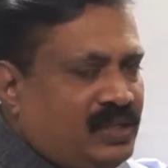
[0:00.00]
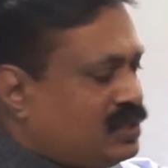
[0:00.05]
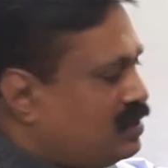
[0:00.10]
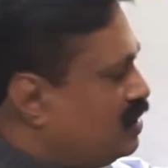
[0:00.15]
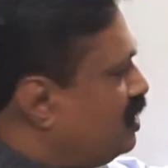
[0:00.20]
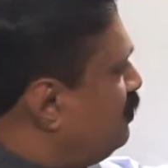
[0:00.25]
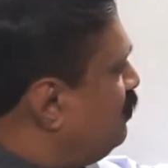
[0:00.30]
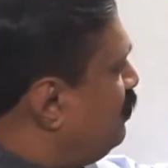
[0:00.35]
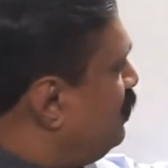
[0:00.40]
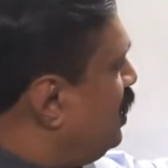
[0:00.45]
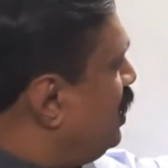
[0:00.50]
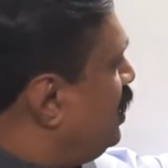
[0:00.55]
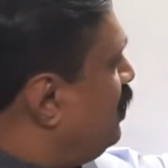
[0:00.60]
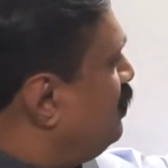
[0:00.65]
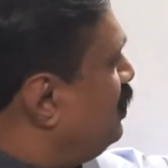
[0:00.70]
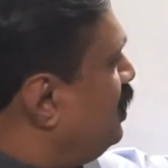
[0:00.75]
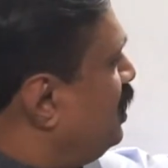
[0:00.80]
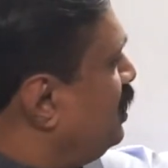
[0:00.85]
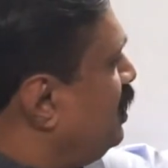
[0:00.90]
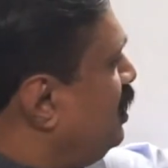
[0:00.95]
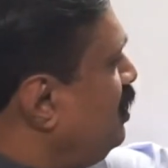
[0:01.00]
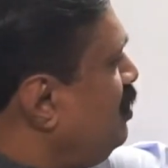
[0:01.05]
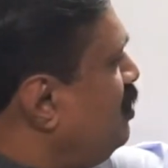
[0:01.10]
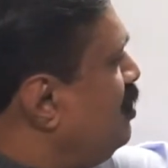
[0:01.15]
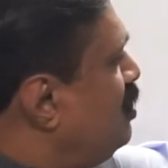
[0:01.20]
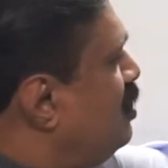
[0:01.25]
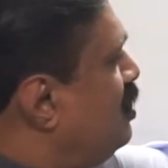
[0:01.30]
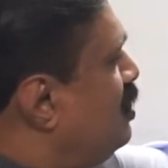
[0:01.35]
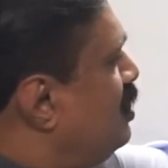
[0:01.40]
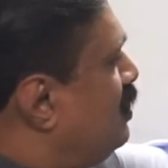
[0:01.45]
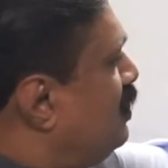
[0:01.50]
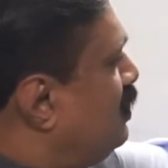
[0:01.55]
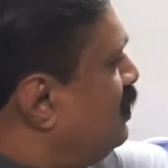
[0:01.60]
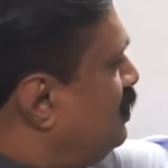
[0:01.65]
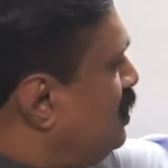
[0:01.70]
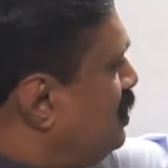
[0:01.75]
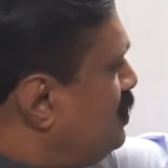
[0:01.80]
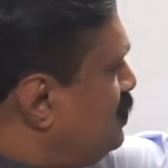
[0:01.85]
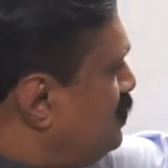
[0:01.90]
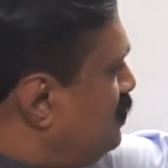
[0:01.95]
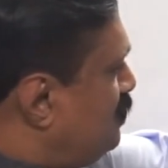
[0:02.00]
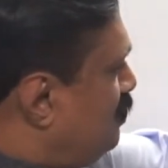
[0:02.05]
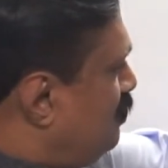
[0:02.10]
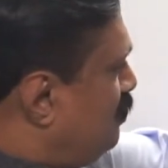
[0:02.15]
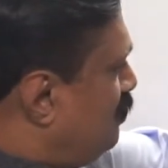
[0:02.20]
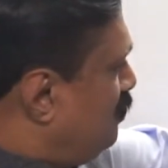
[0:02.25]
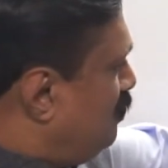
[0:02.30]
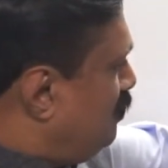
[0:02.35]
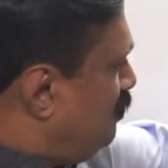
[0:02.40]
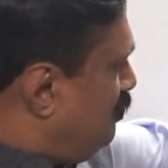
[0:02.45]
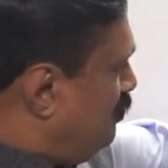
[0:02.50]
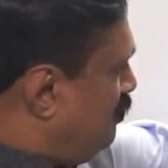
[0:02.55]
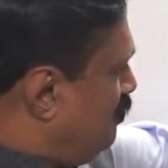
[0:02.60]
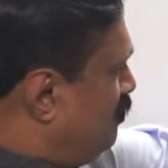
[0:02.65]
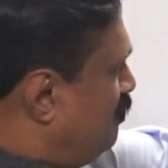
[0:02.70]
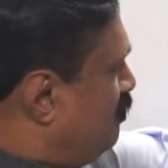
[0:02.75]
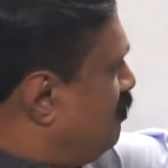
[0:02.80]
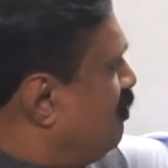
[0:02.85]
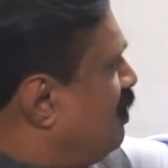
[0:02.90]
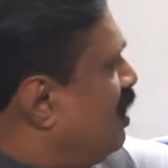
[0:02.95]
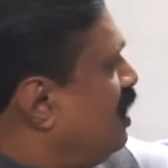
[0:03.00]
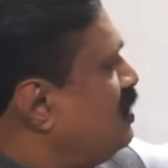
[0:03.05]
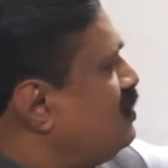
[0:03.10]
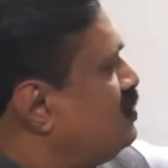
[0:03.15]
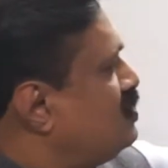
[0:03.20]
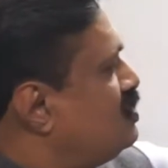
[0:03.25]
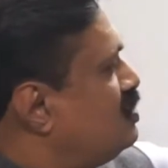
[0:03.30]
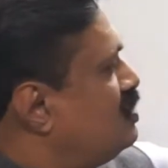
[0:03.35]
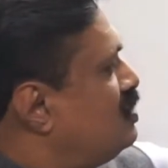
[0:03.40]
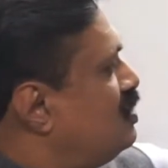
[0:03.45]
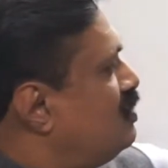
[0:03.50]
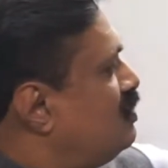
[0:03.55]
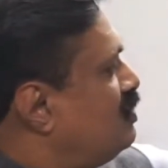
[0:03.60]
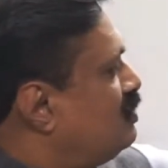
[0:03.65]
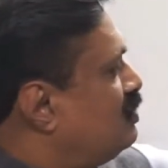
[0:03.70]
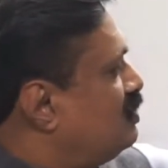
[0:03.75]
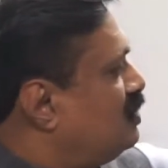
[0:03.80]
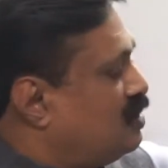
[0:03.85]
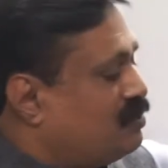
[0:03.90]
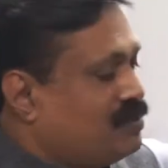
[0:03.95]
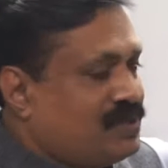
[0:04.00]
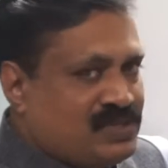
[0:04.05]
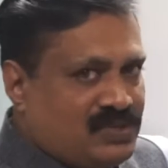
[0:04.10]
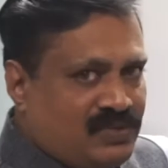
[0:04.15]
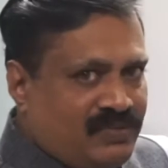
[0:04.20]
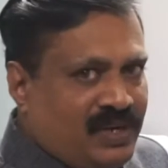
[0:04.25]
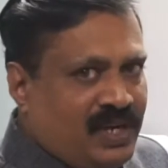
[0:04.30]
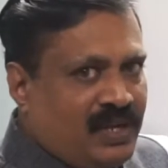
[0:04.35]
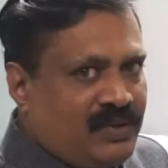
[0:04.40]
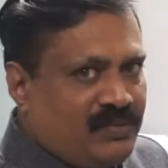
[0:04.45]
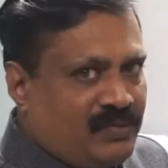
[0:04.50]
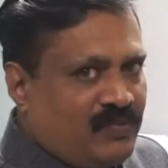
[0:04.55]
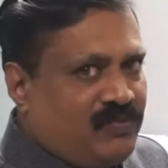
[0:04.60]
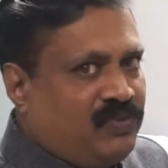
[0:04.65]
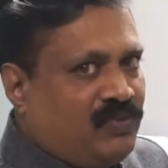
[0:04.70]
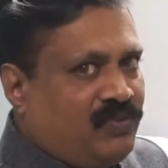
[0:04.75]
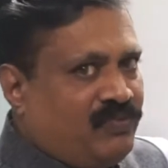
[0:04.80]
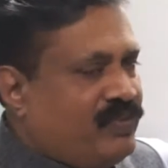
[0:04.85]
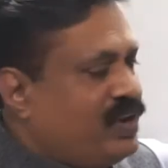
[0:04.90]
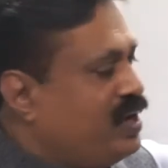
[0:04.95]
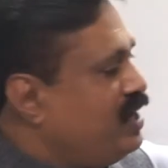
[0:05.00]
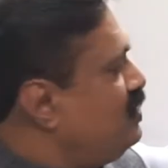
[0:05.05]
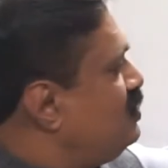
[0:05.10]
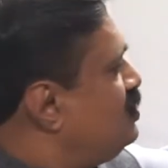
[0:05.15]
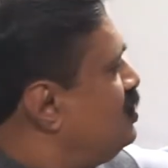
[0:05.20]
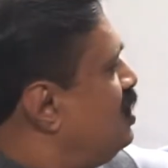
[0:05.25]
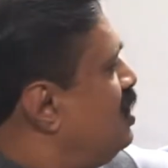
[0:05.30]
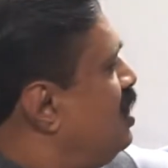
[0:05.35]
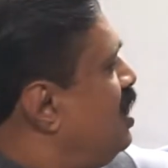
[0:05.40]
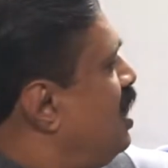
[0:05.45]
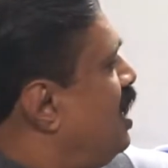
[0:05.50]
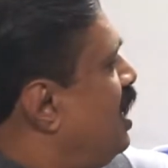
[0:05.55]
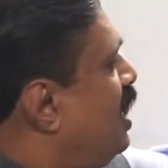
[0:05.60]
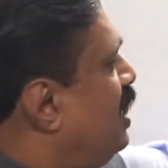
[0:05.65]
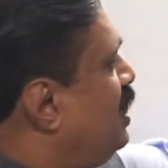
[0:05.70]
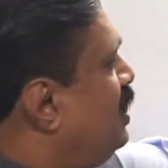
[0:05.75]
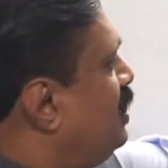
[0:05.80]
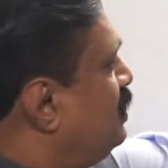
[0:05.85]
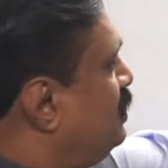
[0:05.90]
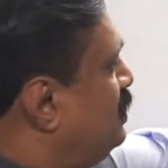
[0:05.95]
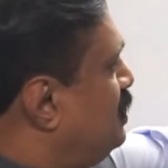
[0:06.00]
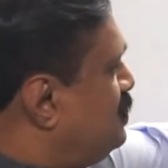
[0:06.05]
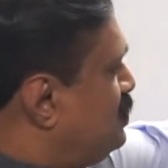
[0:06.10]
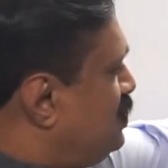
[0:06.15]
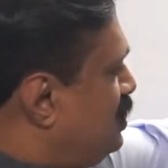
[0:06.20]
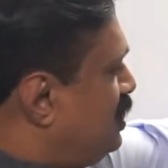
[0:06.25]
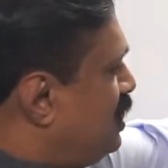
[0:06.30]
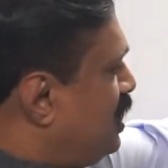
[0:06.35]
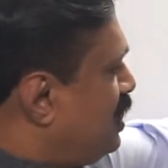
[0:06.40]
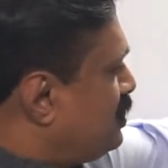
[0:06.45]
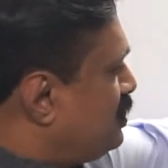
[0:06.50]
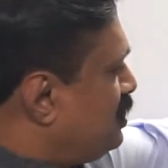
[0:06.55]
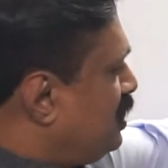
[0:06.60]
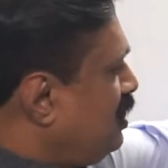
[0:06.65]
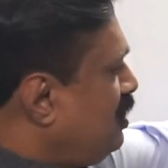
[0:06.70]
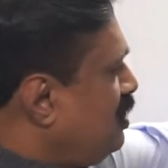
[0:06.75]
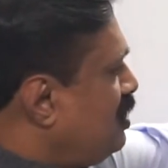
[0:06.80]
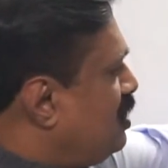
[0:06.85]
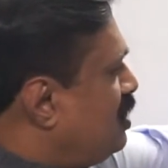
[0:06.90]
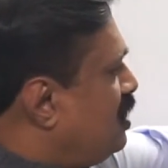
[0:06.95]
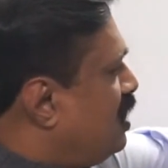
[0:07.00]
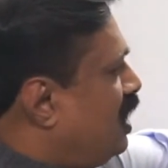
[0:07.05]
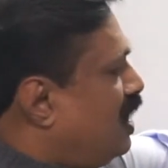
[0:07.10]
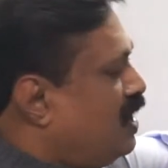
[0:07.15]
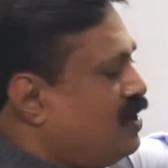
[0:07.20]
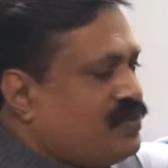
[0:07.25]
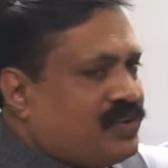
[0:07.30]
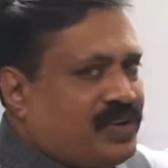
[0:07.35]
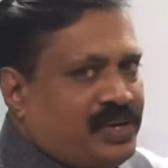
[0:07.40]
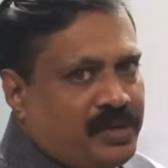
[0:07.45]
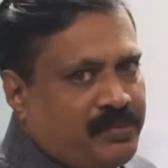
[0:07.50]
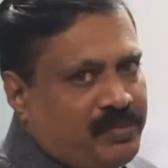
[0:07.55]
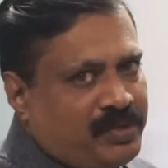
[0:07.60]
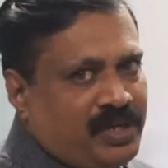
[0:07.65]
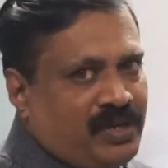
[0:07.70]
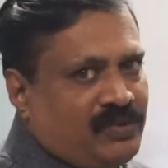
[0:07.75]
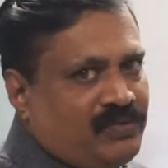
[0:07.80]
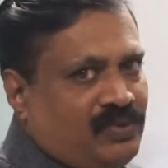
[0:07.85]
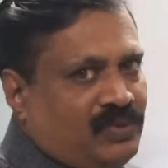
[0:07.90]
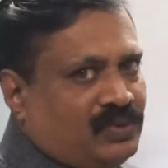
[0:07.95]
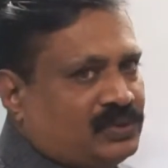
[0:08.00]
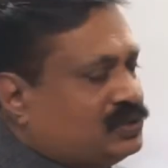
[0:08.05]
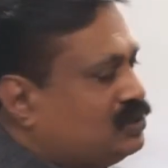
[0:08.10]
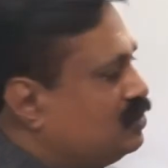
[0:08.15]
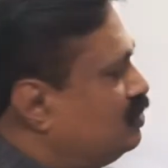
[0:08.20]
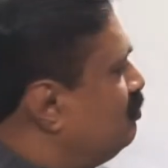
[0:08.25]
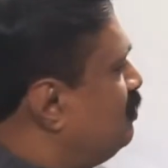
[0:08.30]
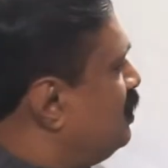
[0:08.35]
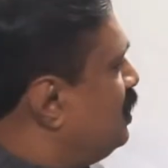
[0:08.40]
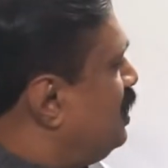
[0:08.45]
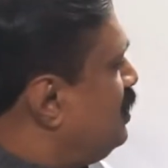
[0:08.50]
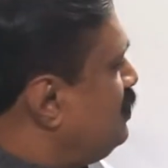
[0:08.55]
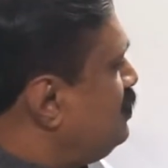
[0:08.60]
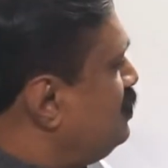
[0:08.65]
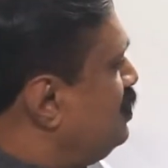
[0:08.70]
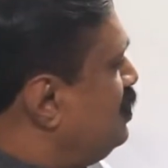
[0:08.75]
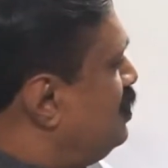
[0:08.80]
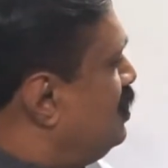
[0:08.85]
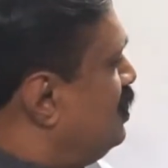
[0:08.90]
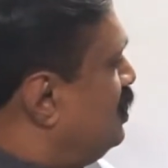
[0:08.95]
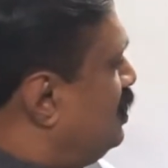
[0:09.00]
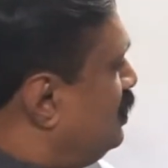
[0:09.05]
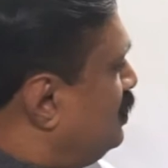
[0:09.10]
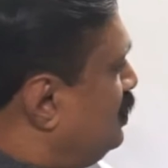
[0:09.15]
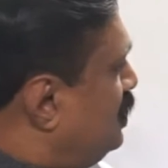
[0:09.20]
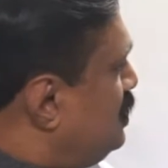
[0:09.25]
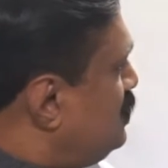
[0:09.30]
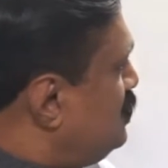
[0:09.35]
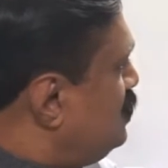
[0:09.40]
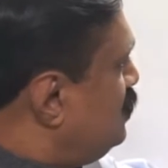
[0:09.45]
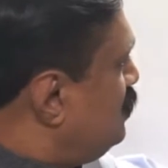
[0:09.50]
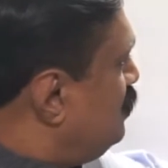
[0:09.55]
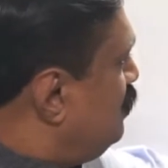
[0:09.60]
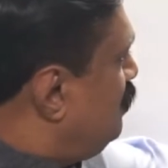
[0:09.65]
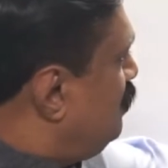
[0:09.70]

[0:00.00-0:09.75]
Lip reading: Therefore I have taken this mass, that means weight, and this reaction and centripetal force, because this